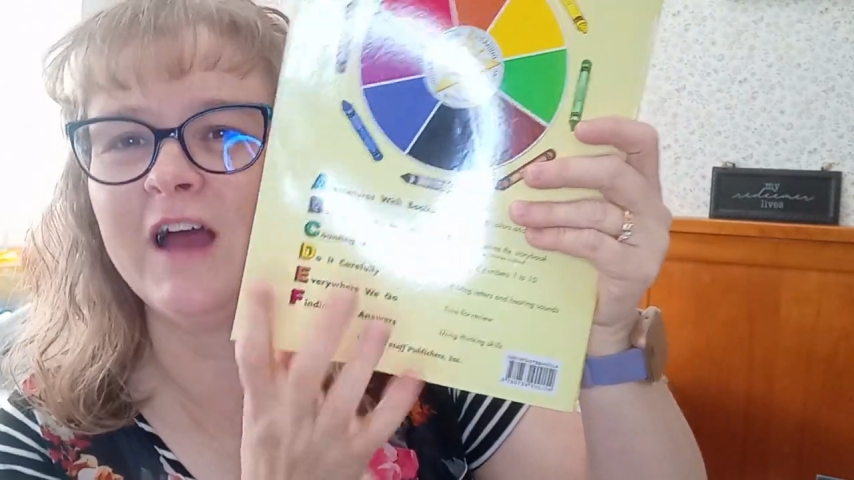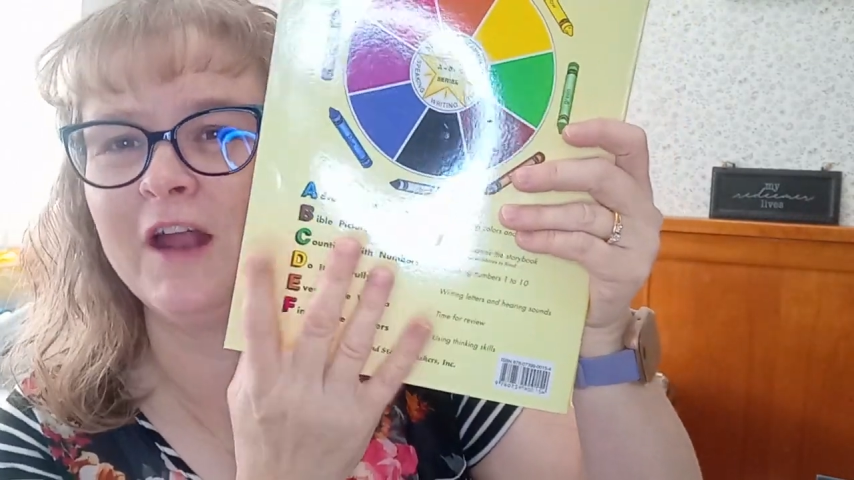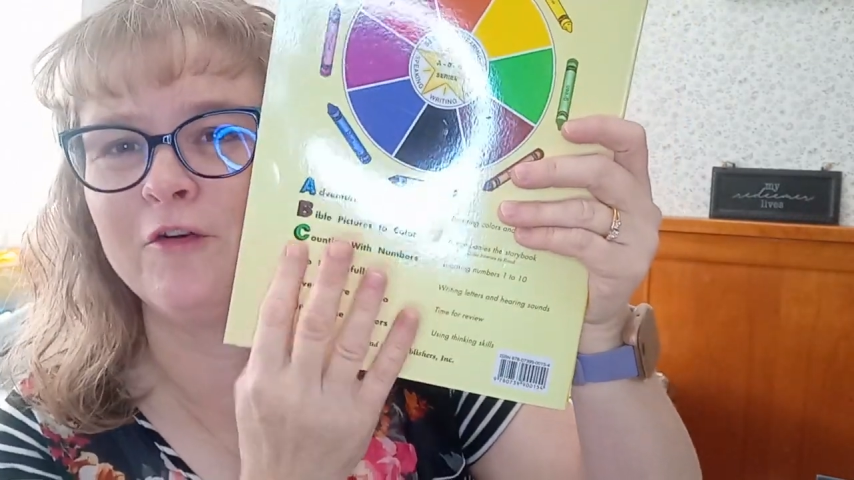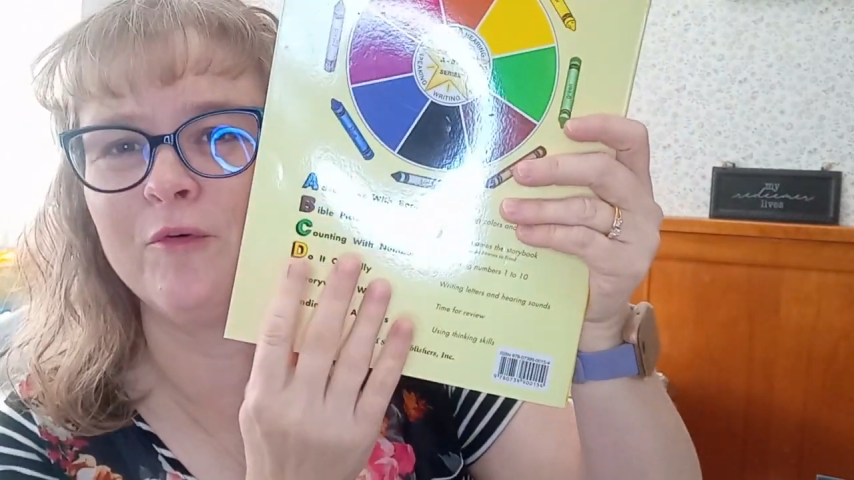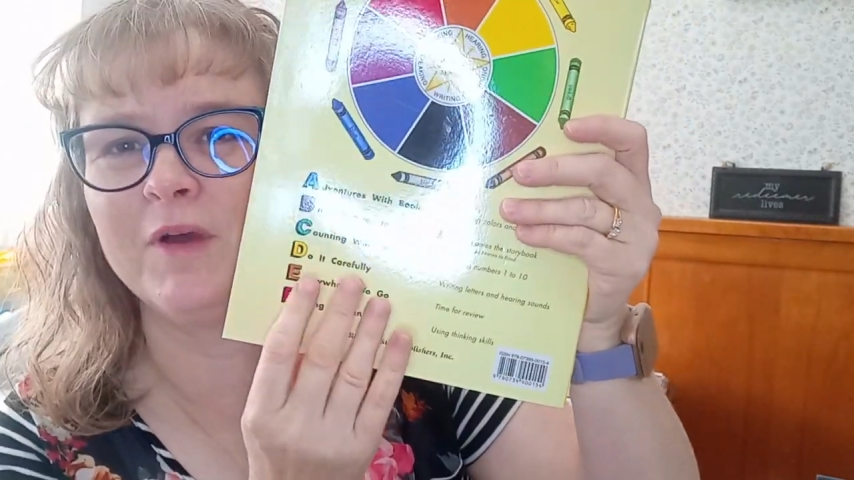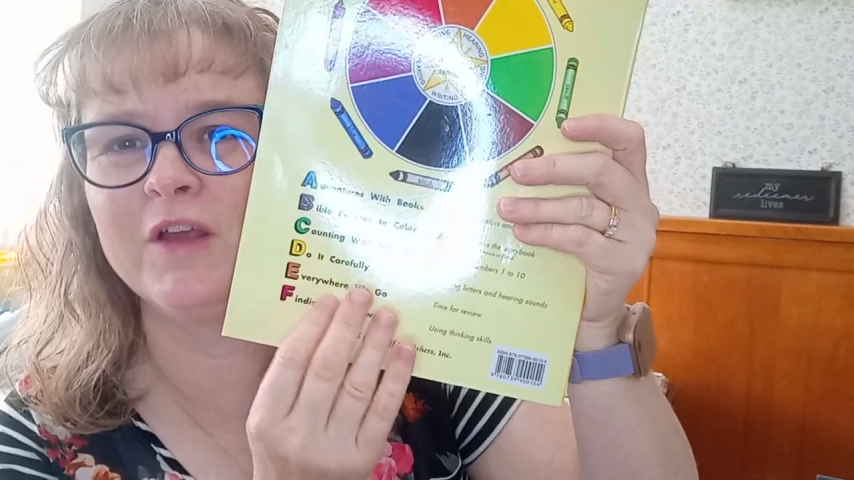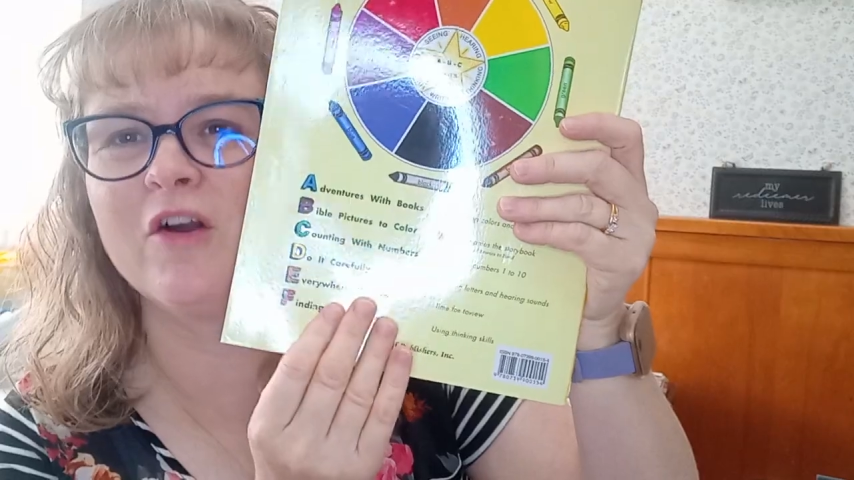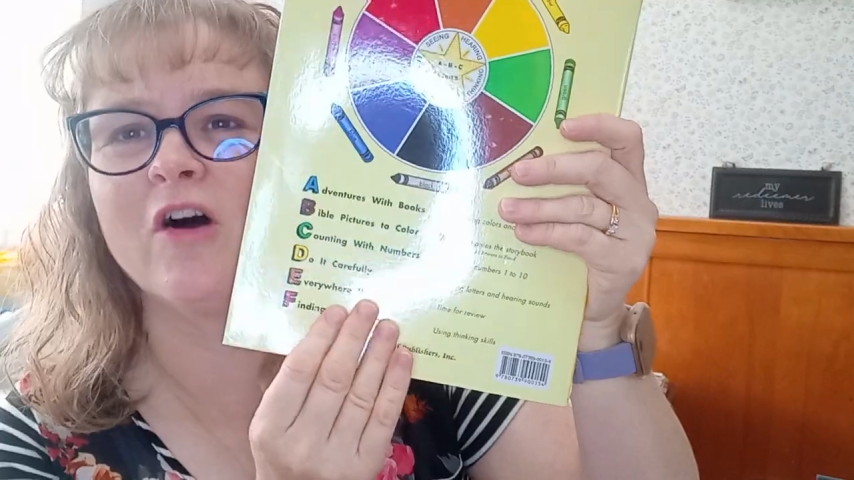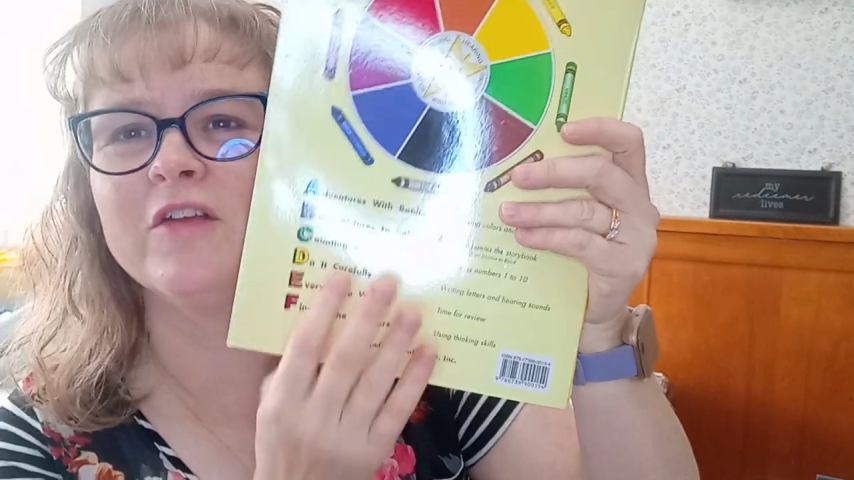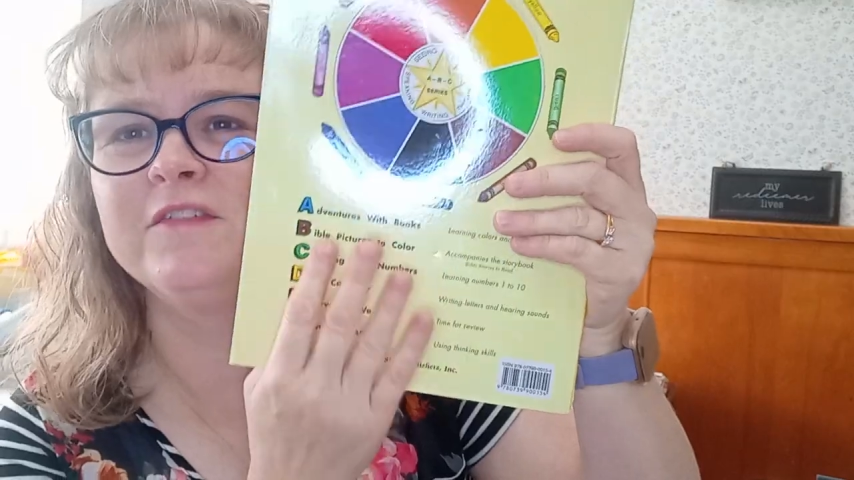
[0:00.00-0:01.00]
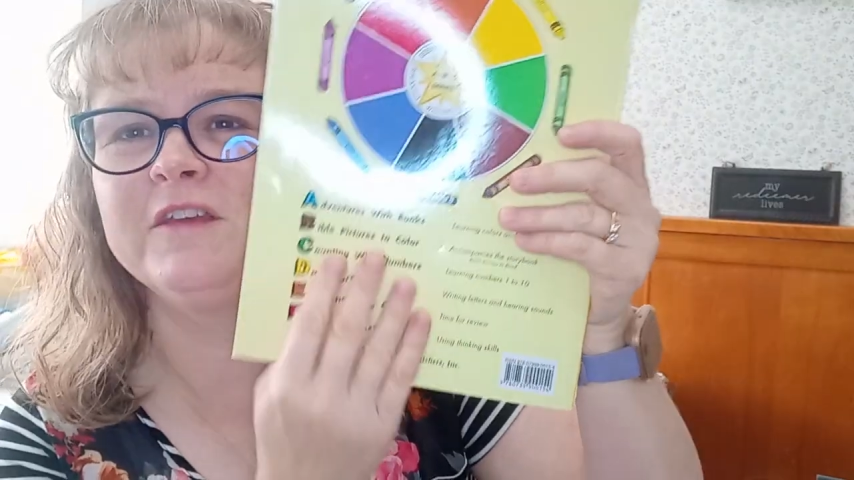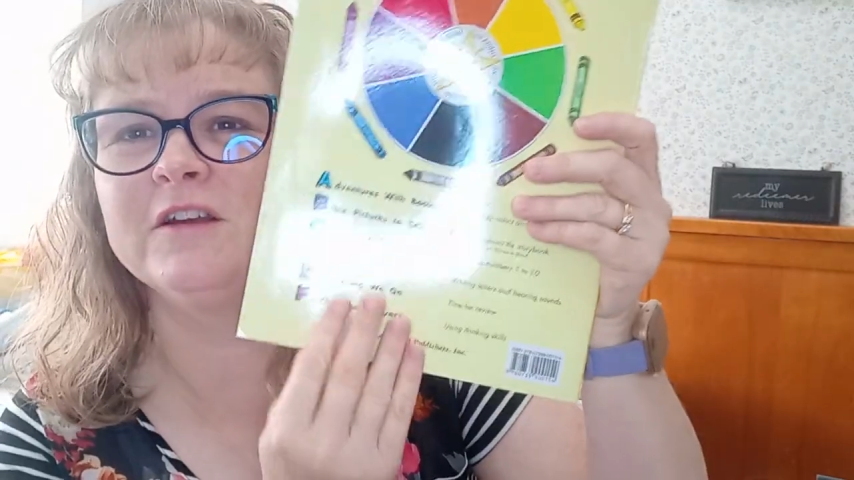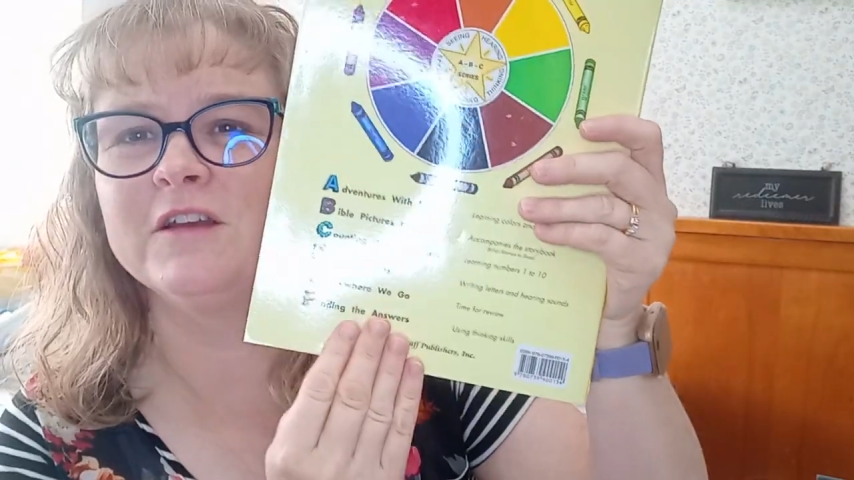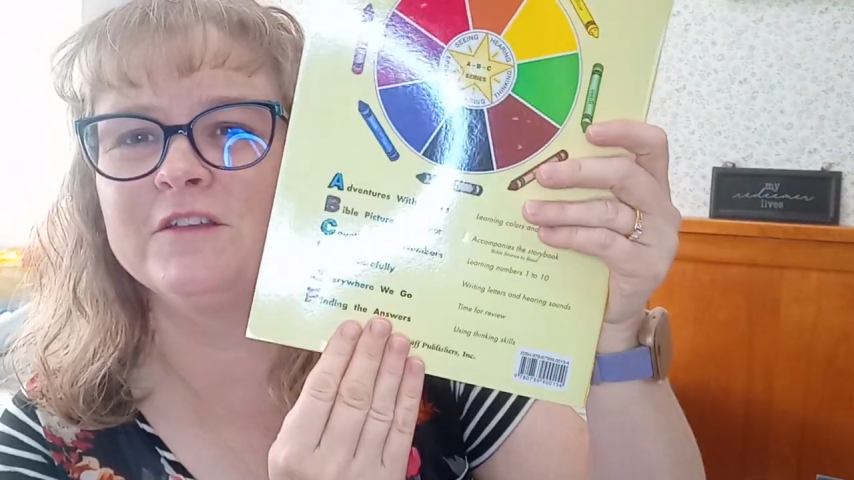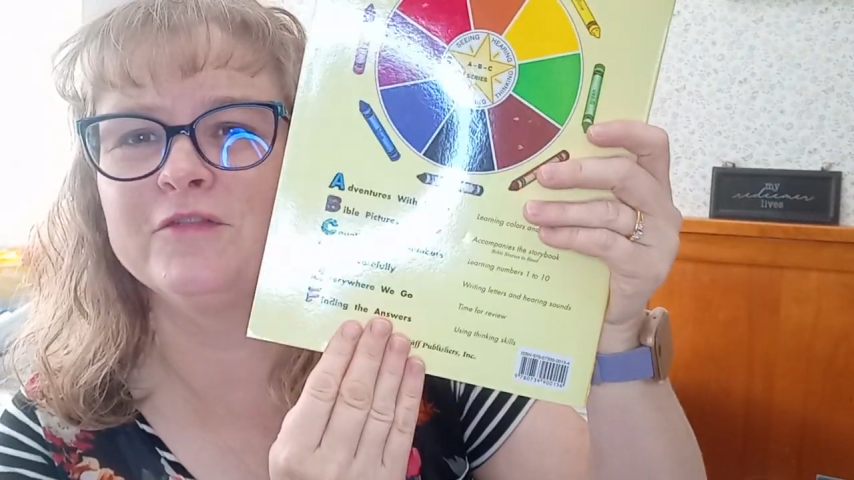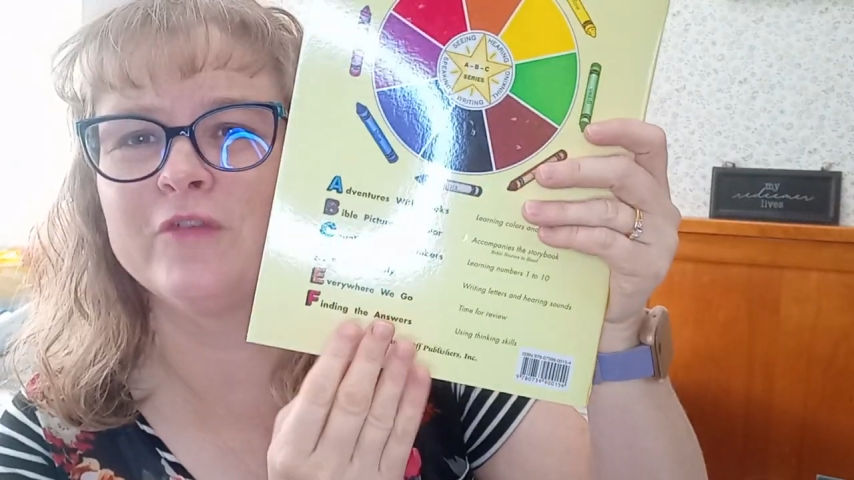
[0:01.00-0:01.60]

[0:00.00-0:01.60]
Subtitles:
I don't know what you call it, series